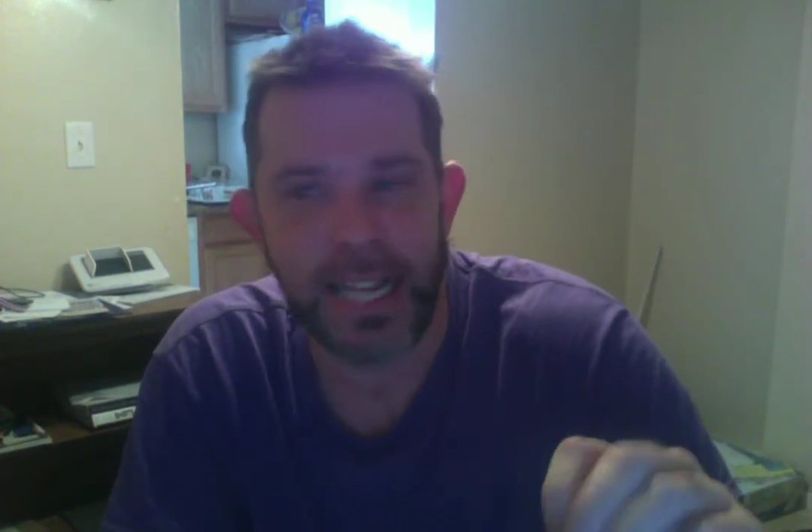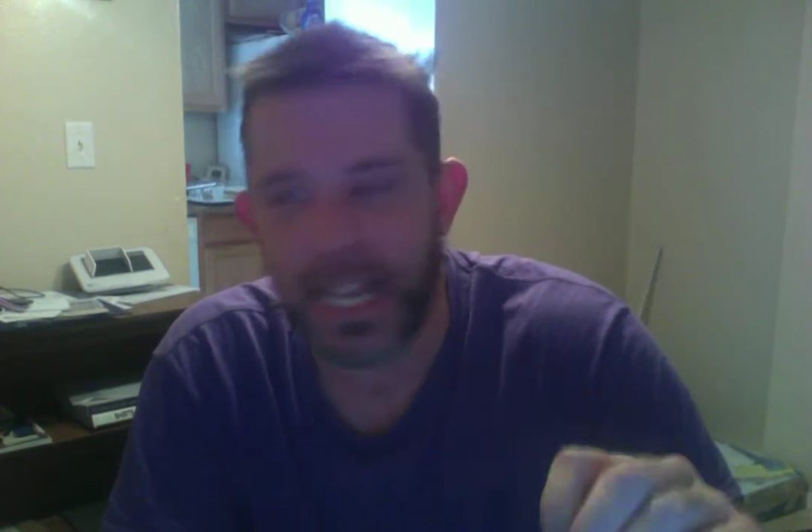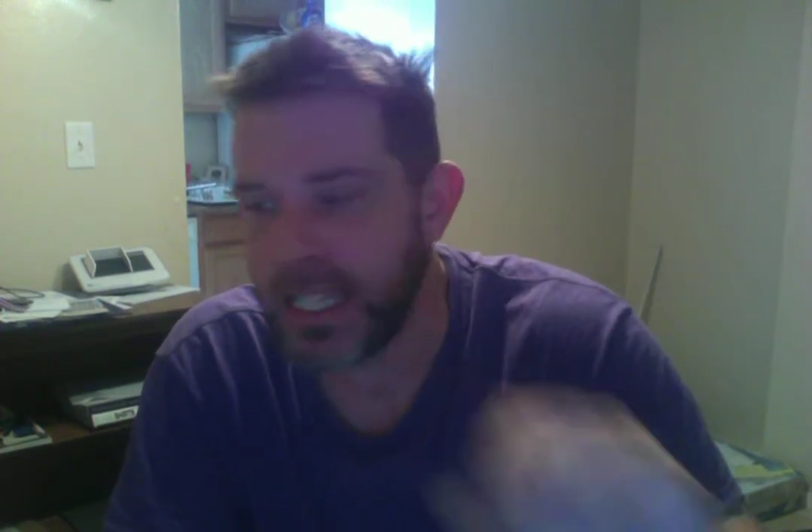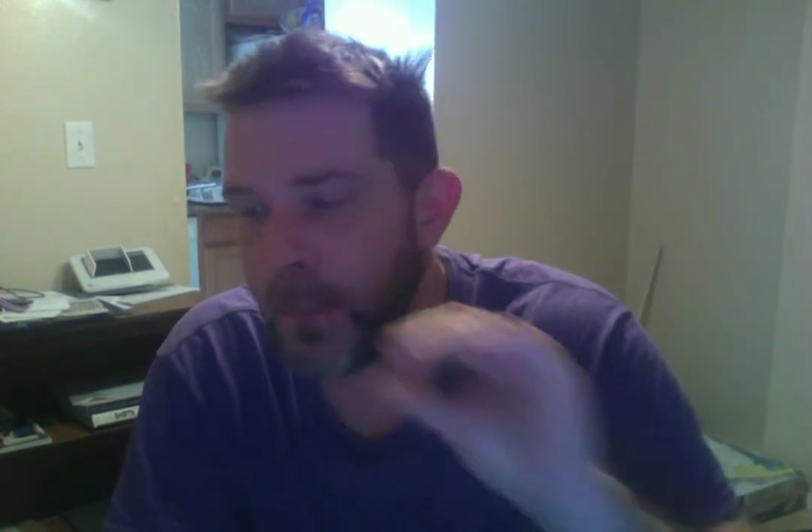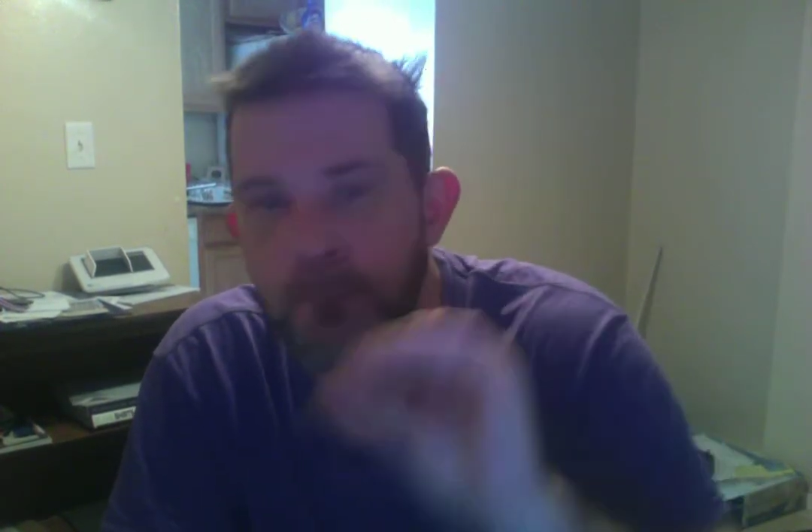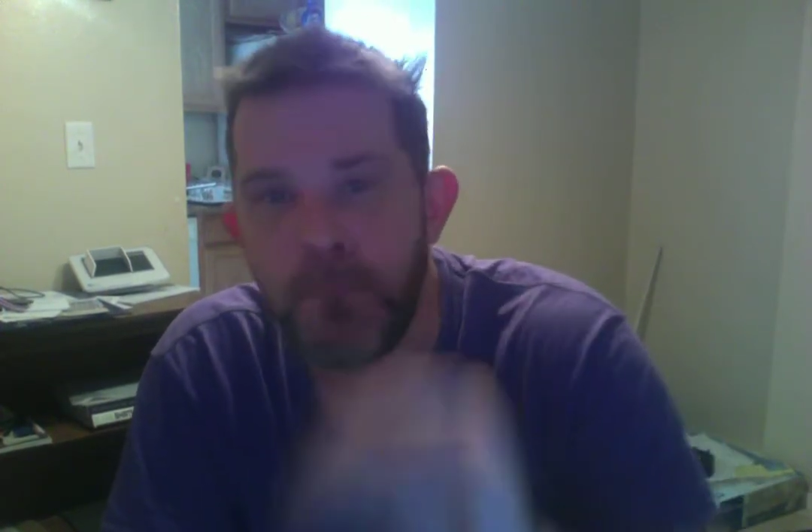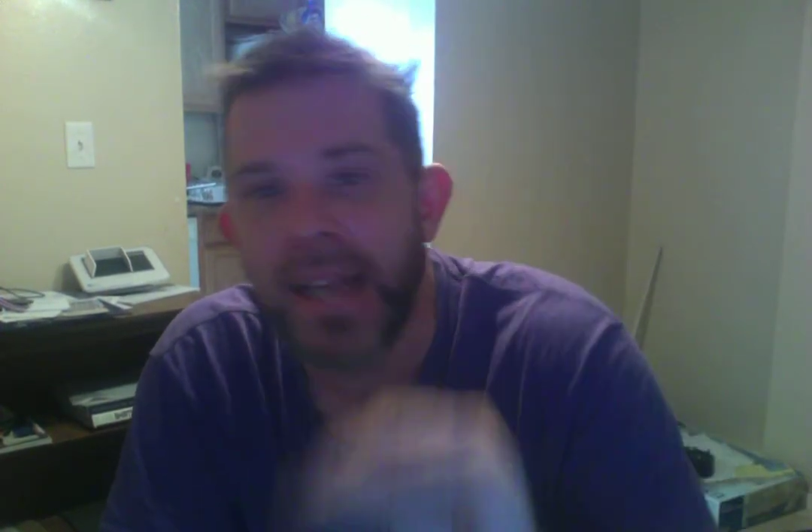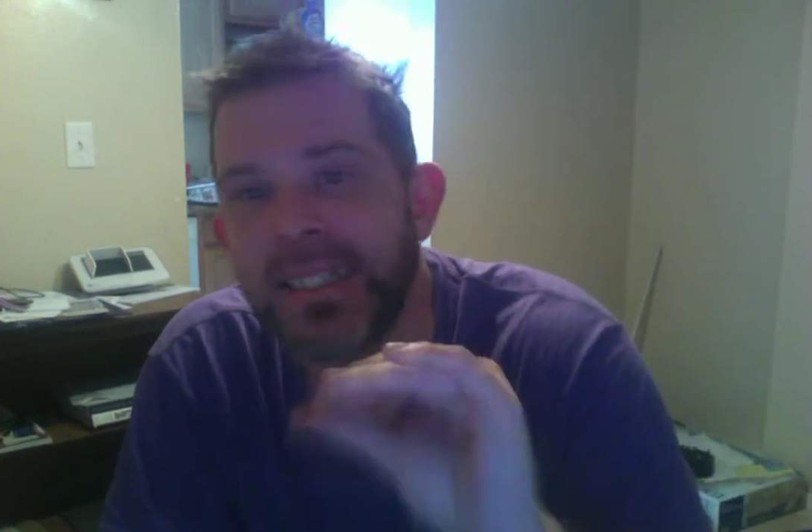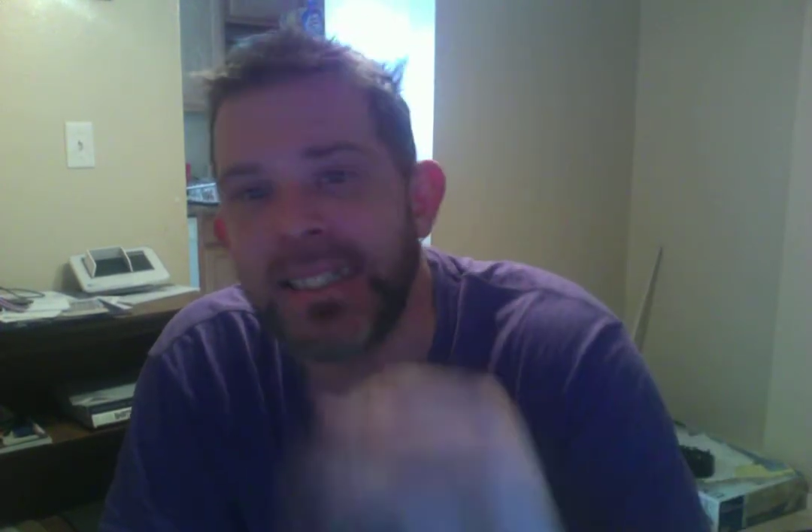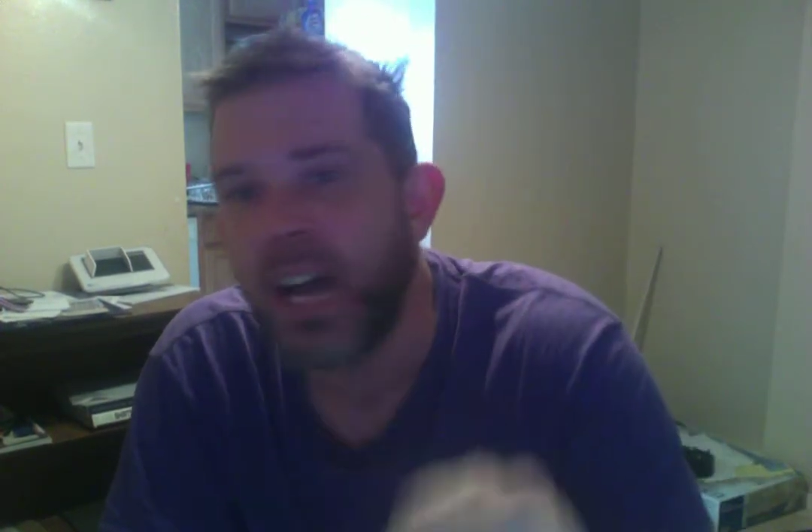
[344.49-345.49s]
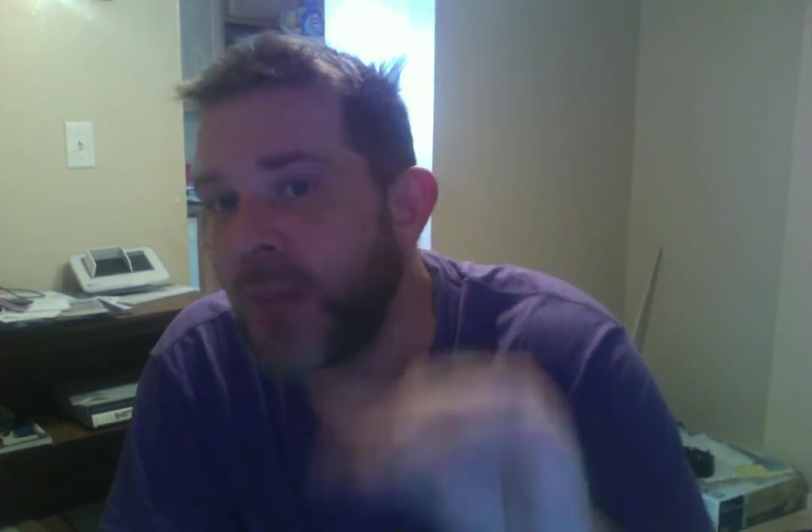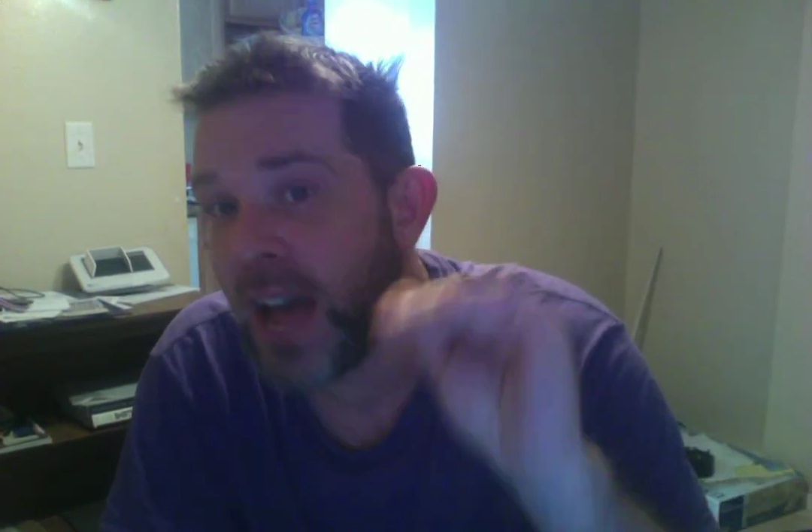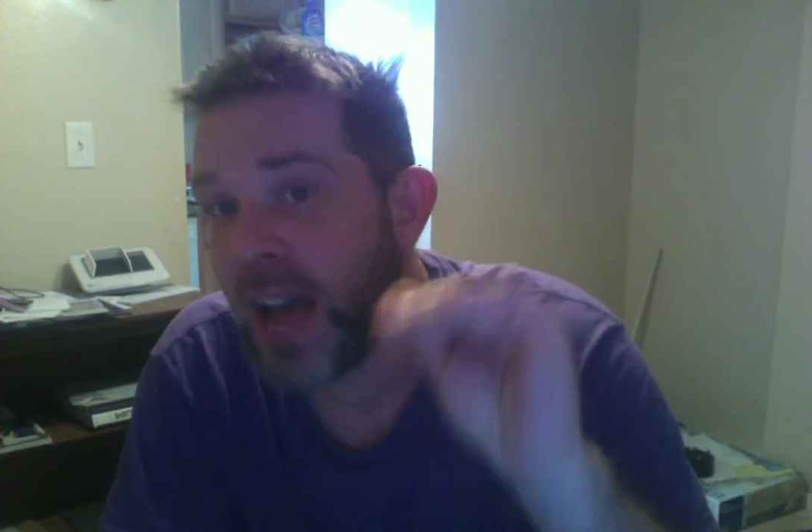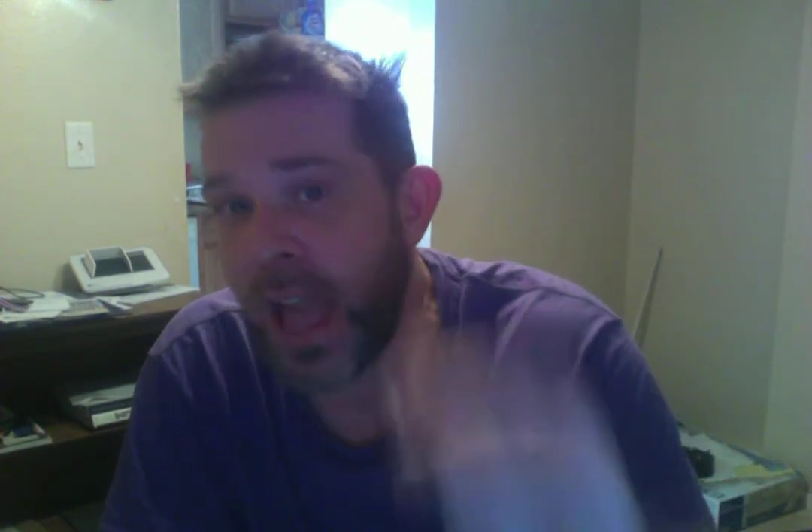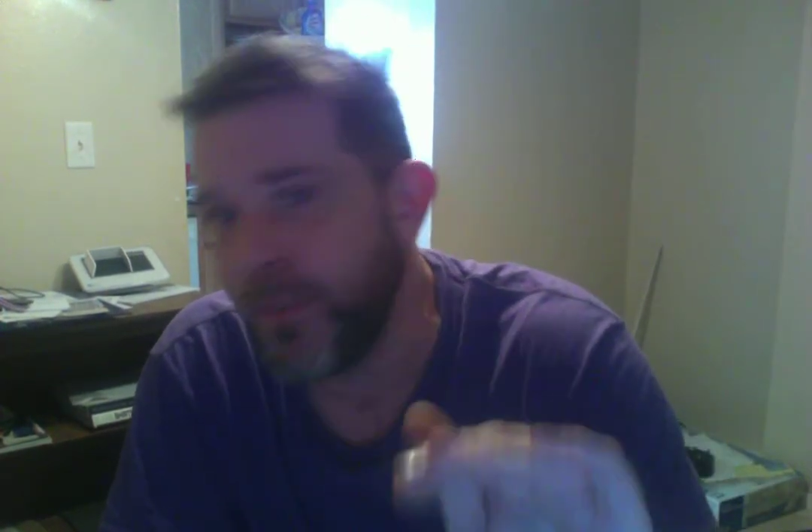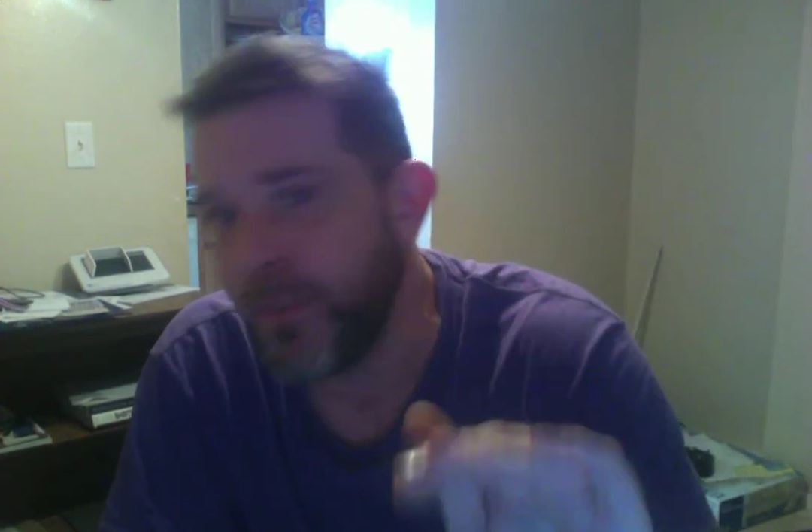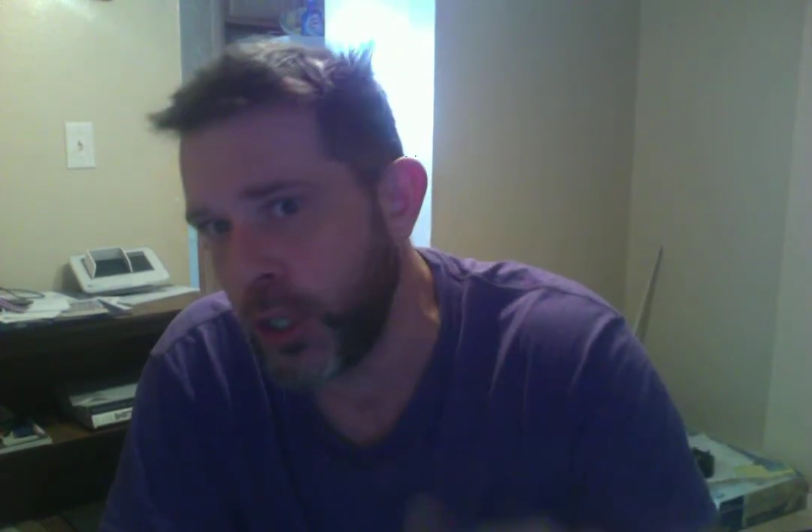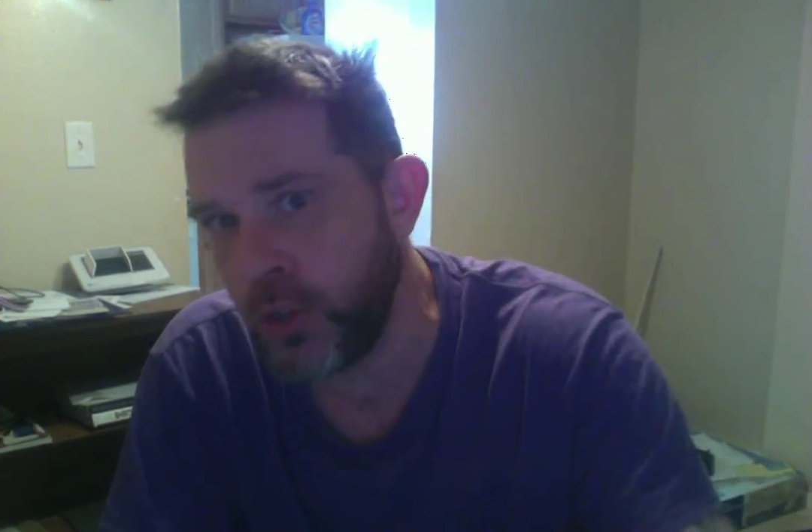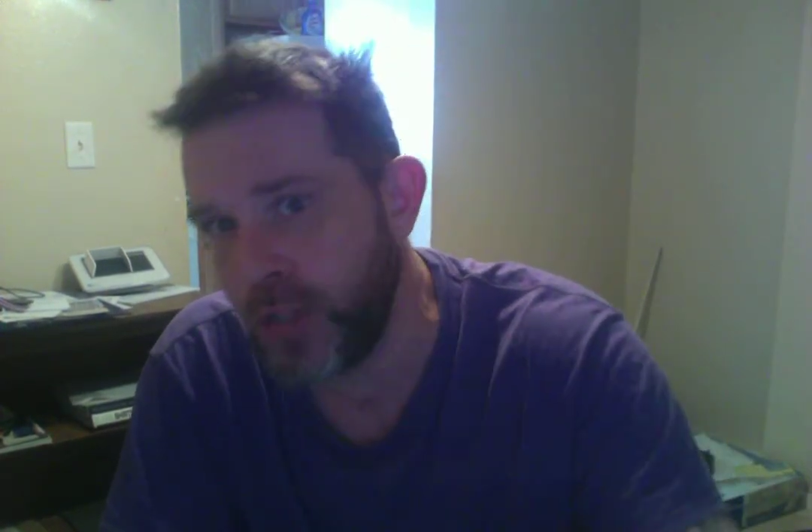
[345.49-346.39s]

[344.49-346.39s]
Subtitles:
It's the best stuff I've ever used.